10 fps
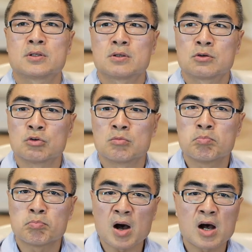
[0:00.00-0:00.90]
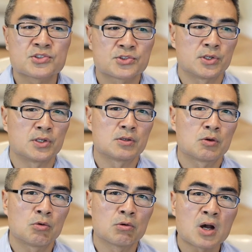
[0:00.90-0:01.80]
or Boston
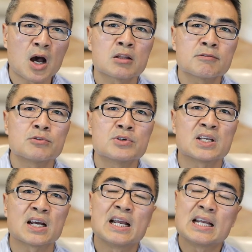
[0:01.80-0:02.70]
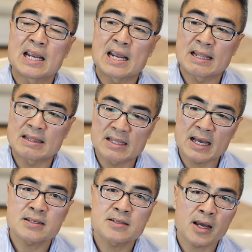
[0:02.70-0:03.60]
or California, and
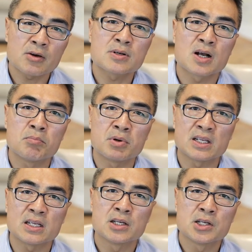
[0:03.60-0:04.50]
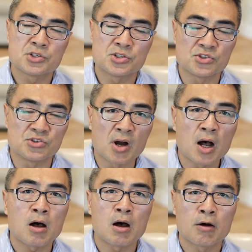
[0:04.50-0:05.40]
that title company does
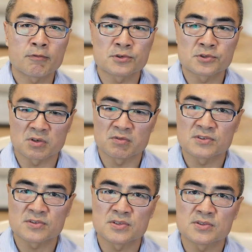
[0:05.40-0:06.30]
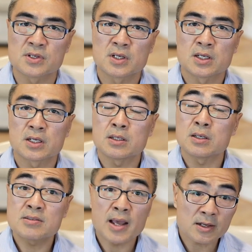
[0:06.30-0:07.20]
not offer services
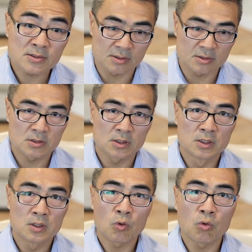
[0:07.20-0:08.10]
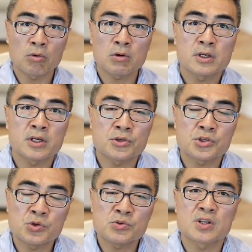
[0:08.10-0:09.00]
in Texas or in the
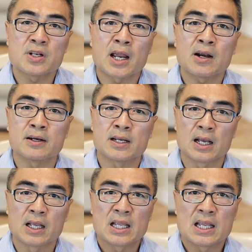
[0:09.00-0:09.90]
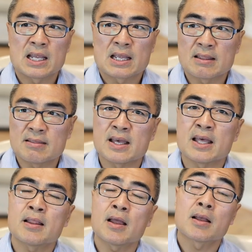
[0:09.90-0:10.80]
Houston area,
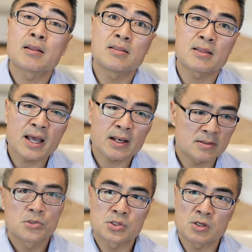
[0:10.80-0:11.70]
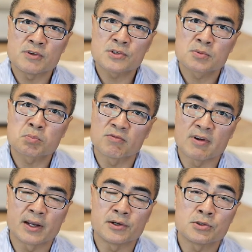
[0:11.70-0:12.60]
then that service
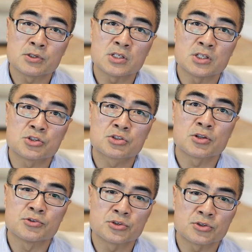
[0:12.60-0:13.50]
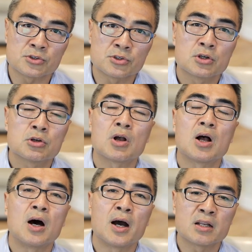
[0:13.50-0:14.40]
provider is considered
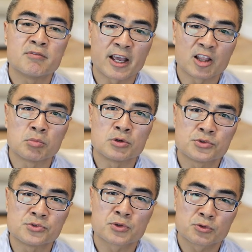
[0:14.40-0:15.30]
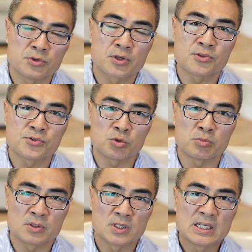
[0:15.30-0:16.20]
unavailable to the consumer.